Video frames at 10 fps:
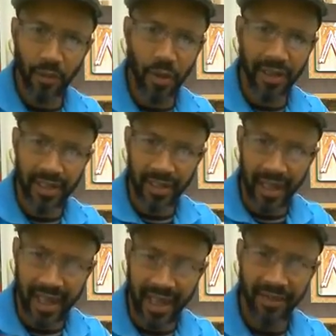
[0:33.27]
1 is a
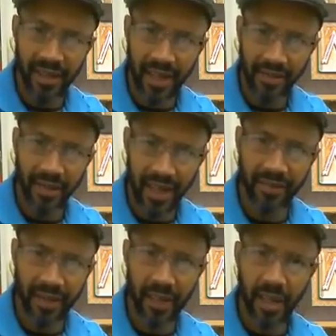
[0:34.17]

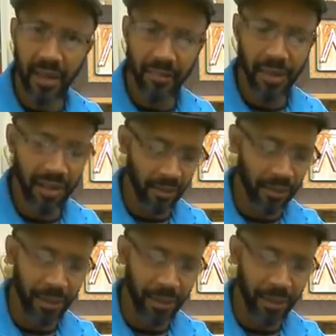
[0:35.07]
heavy meal,